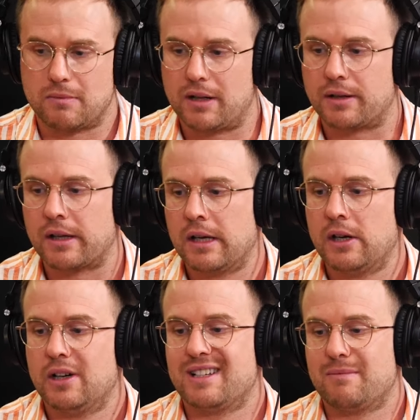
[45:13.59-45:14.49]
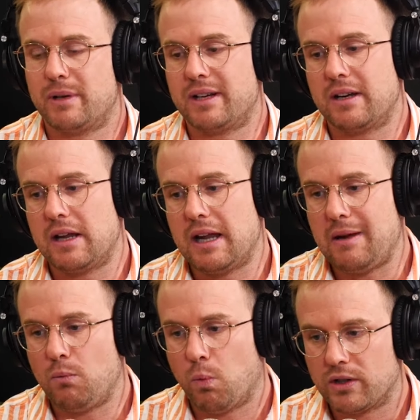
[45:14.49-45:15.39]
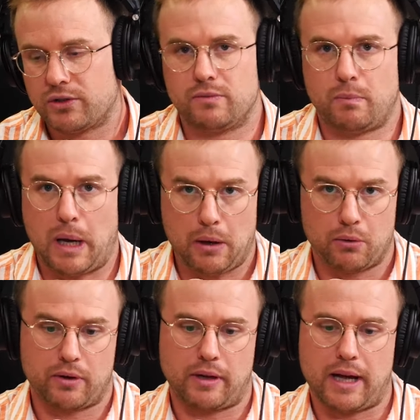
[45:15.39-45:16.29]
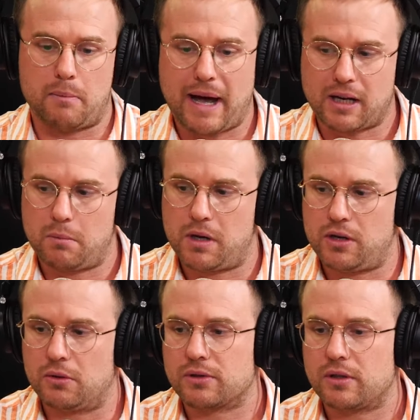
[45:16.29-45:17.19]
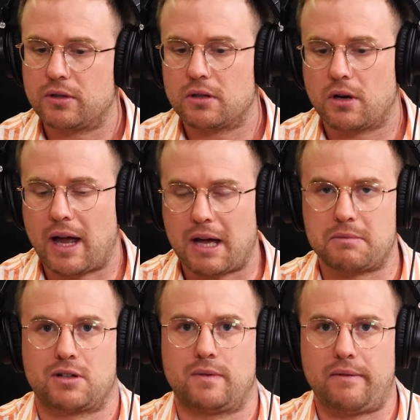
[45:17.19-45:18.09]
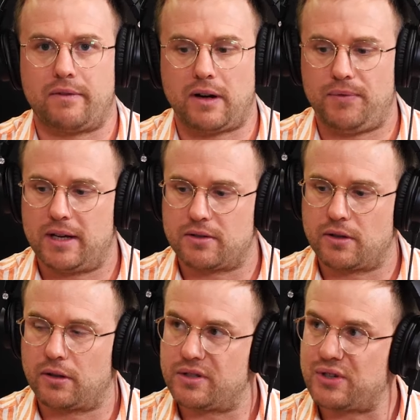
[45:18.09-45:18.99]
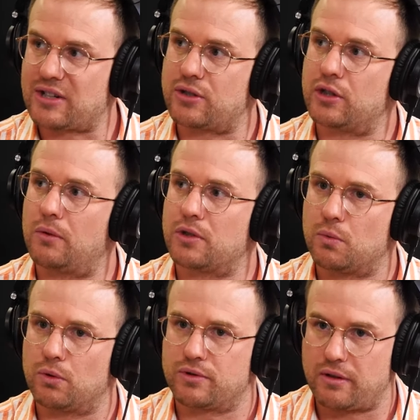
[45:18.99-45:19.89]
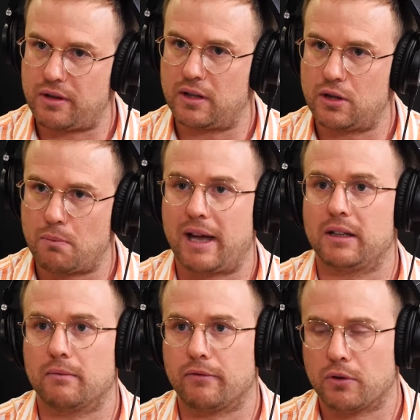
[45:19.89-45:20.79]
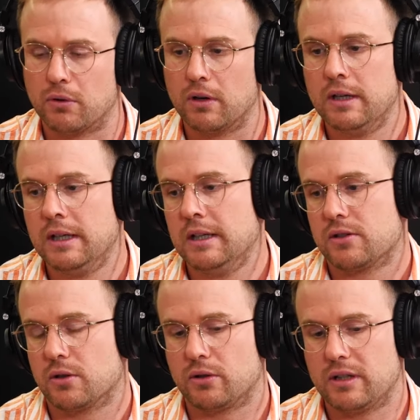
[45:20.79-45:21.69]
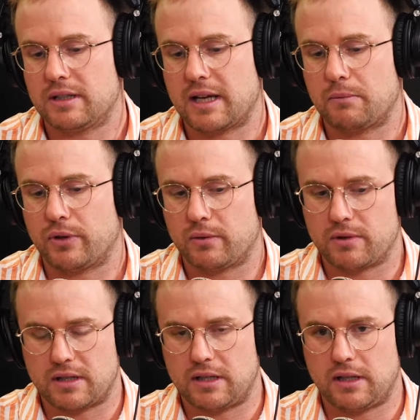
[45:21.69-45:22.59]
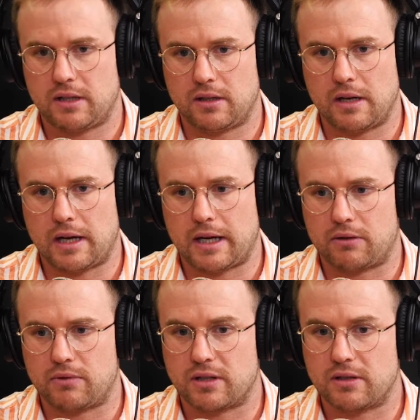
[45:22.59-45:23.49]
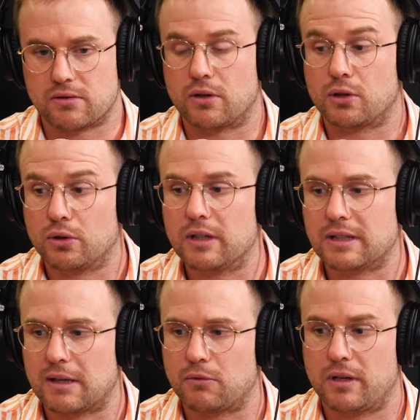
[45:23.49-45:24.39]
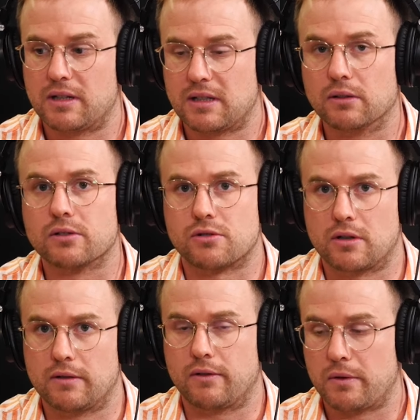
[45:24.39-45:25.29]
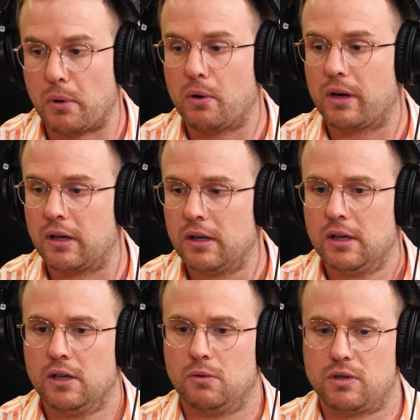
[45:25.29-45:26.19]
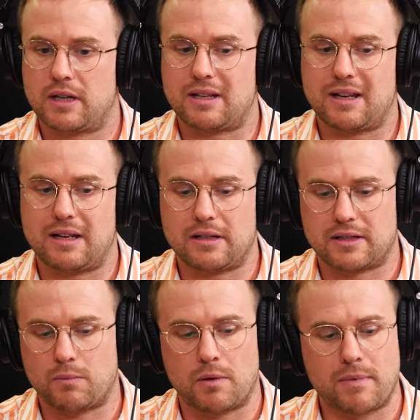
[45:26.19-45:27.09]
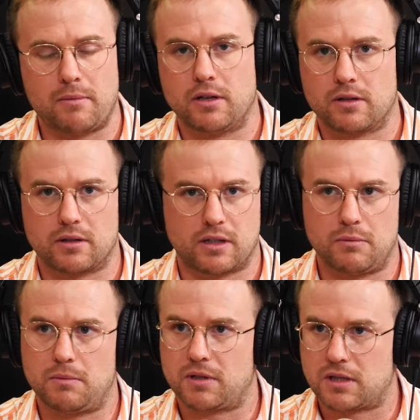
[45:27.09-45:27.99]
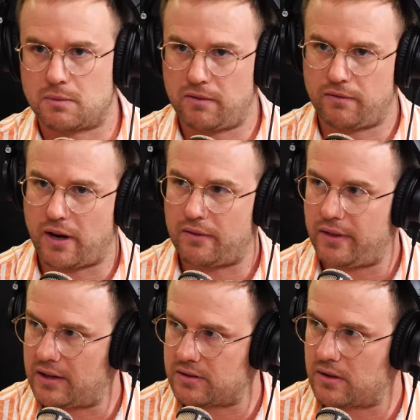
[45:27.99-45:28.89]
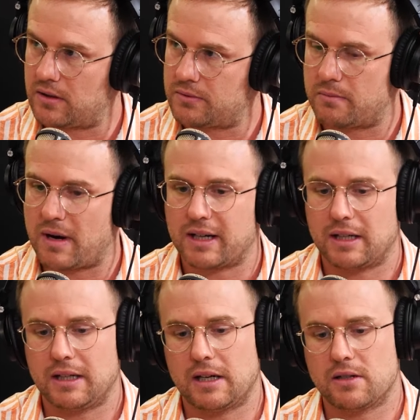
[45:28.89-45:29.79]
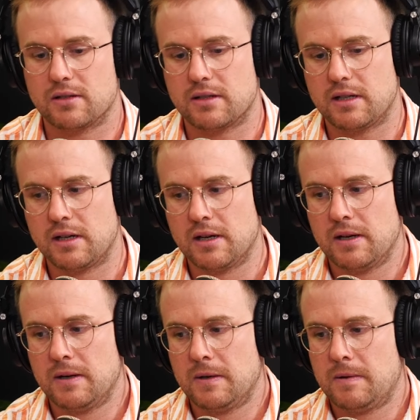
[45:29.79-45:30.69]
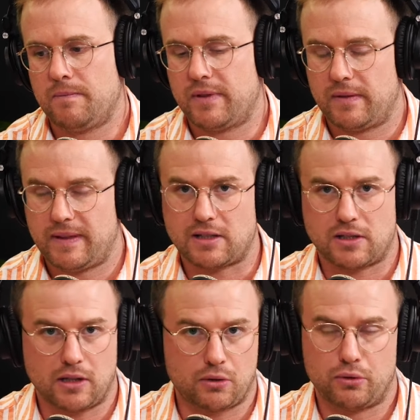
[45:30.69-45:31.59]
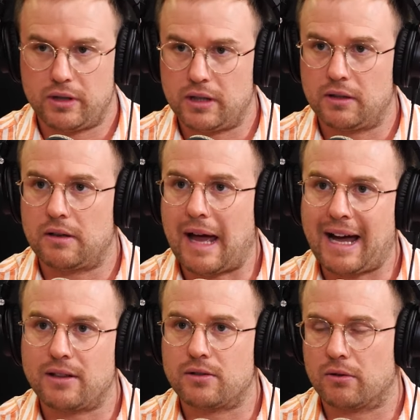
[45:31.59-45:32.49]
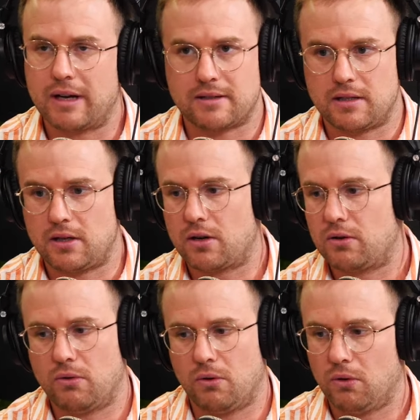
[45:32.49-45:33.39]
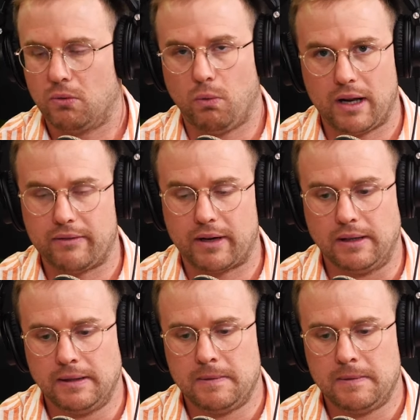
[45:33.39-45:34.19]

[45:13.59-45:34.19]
a month? But once you peel the layer back a bit, you also don't know how much of that five thousand dollars is actually going towards the thing that you're paying them for. So a good example that we're seeing uh, recently, it's not a good example, but it's illustrative of the point, which is that someone may be on a commitment to spend five thousand dollars with a marketing agency. That's including ads or S E O or whatever,